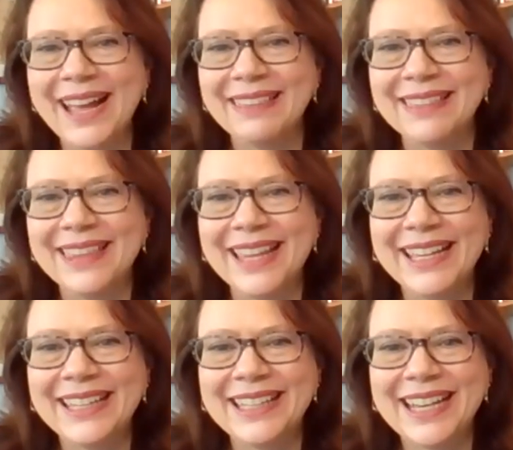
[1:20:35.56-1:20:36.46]
and
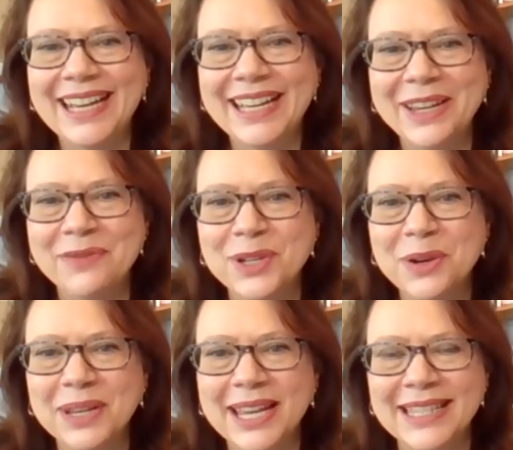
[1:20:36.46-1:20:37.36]
then uh, if we
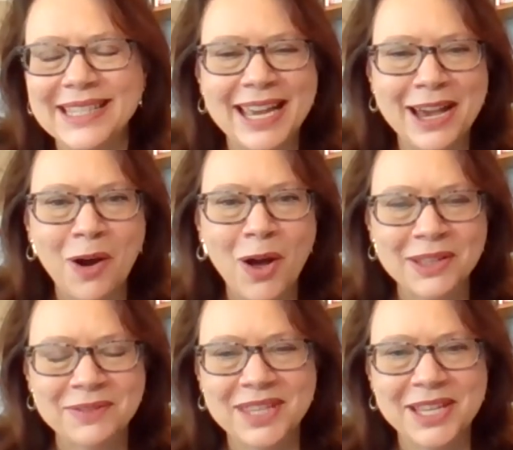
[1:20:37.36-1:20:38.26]
don't get to
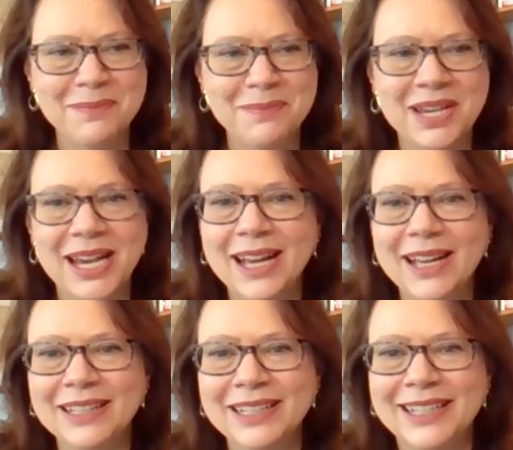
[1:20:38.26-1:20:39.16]
all of them, uh,